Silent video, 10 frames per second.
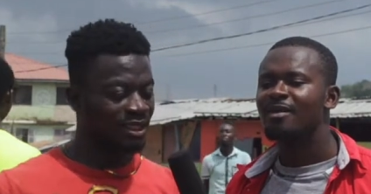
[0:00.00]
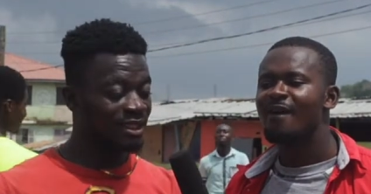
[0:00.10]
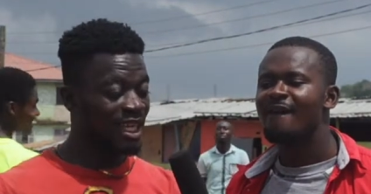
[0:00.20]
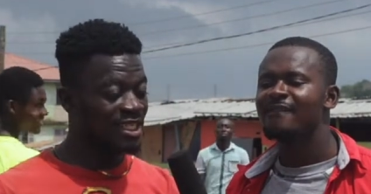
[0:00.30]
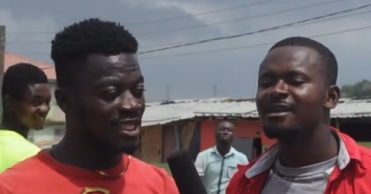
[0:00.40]

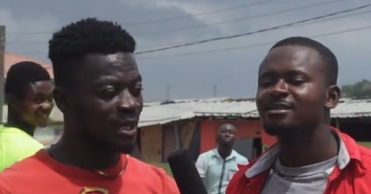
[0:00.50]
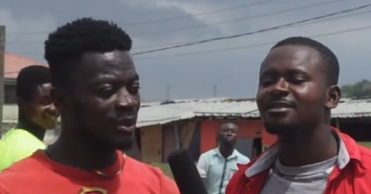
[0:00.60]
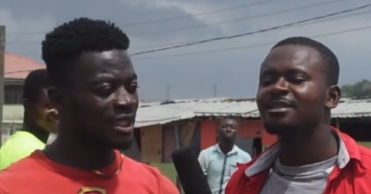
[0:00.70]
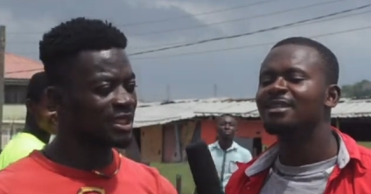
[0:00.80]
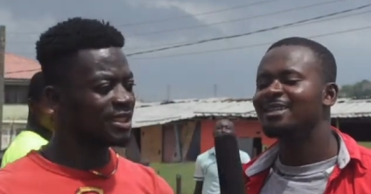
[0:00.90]
Speaker 1: National
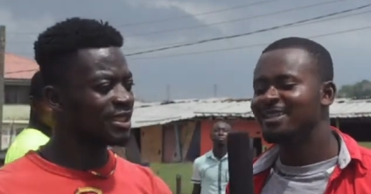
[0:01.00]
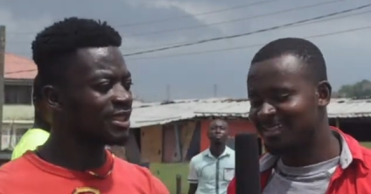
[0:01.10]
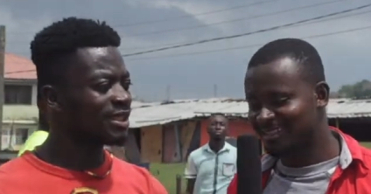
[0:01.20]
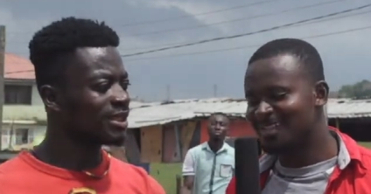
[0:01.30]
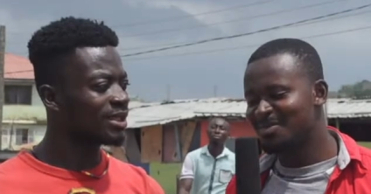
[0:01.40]
Speaker 2: pledge.
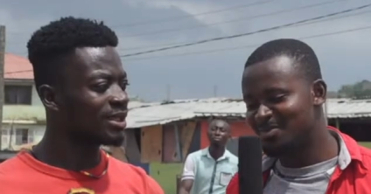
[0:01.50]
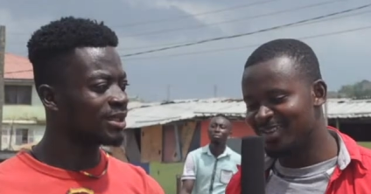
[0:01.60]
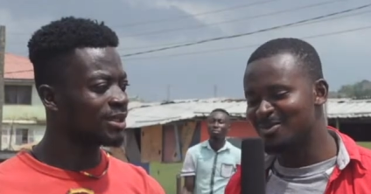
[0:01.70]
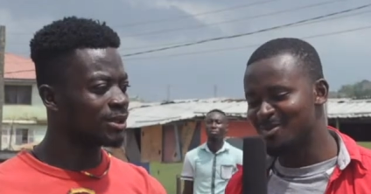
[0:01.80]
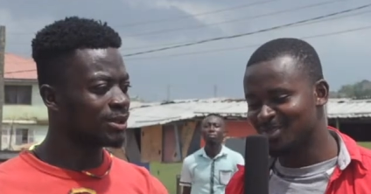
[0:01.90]
National
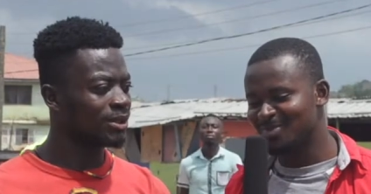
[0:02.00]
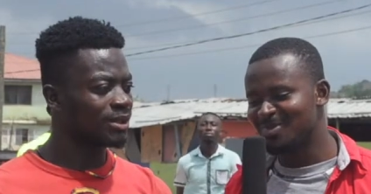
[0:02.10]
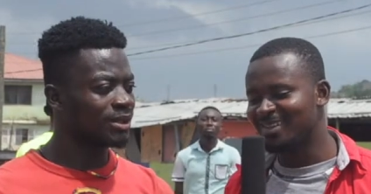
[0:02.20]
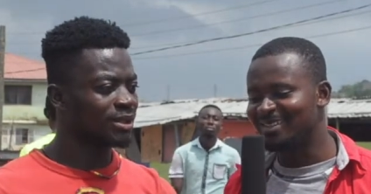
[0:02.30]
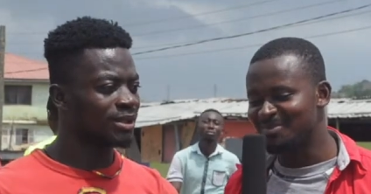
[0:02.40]
pledge, boss
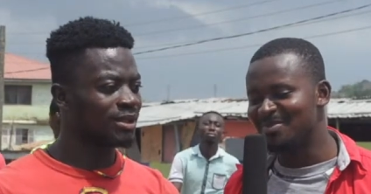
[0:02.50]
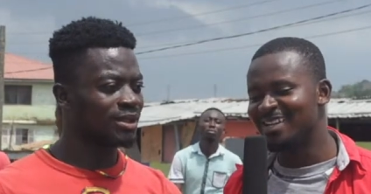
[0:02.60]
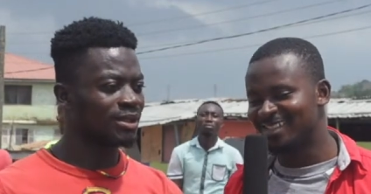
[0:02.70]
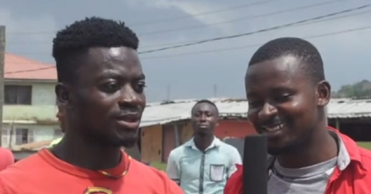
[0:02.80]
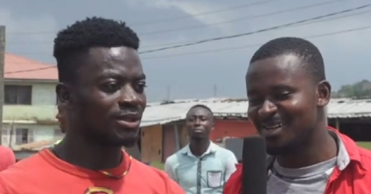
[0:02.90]
man. If the
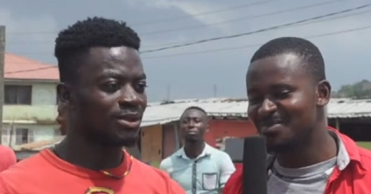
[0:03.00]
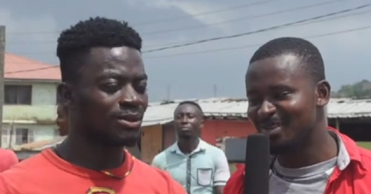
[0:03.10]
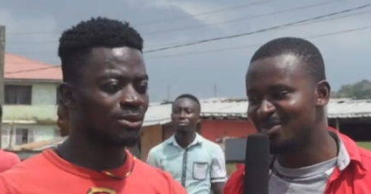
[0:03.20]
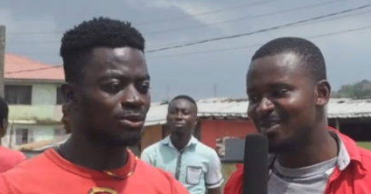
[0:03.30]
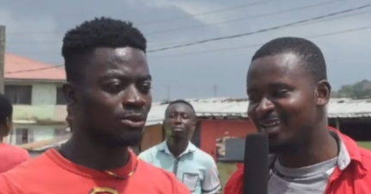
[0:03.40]
national
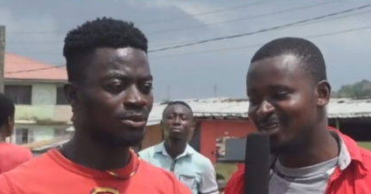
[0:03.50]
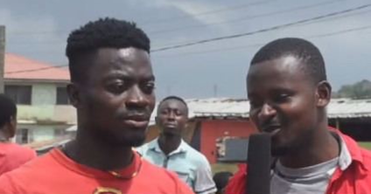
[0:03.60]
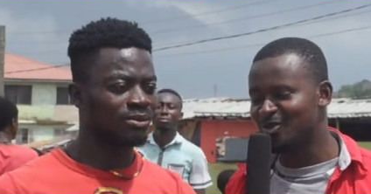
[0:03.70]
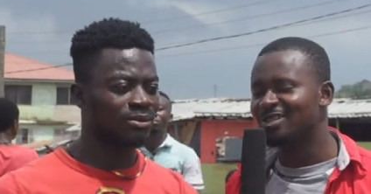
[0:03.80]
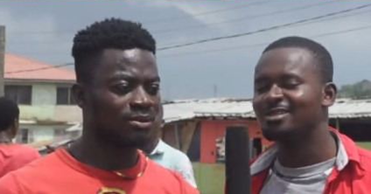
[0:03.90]
pledge where they
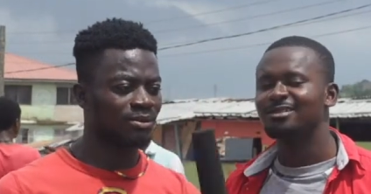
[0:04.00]
talk.